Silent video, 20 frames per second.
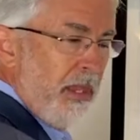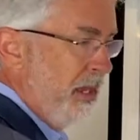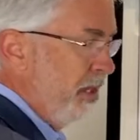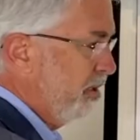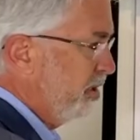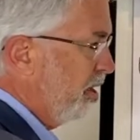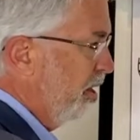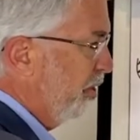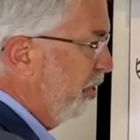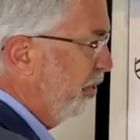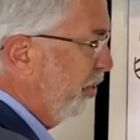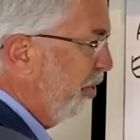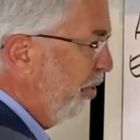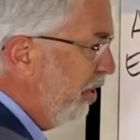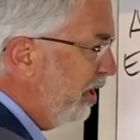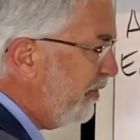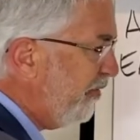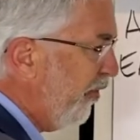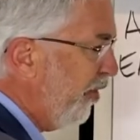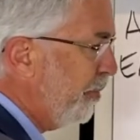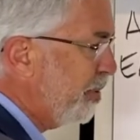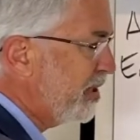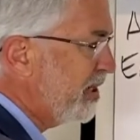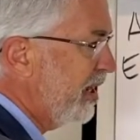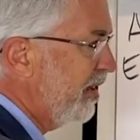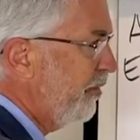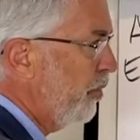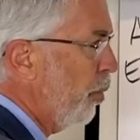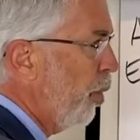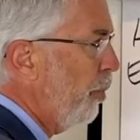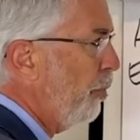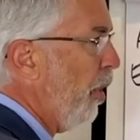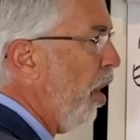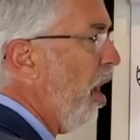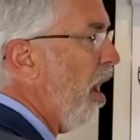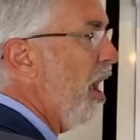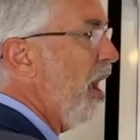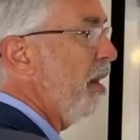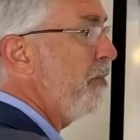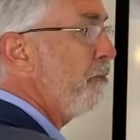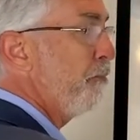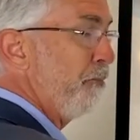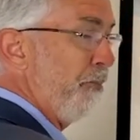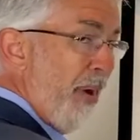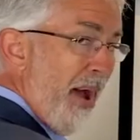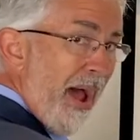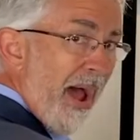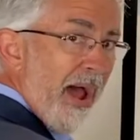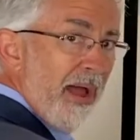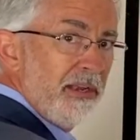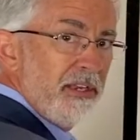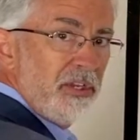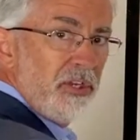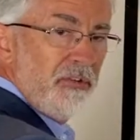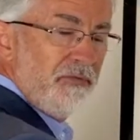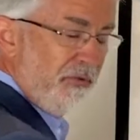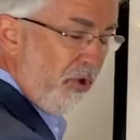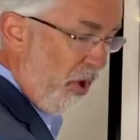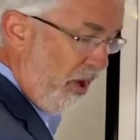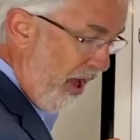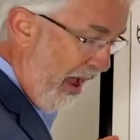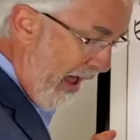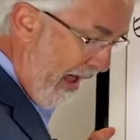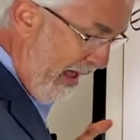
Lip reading: So 34% of them will buy it, but you've got to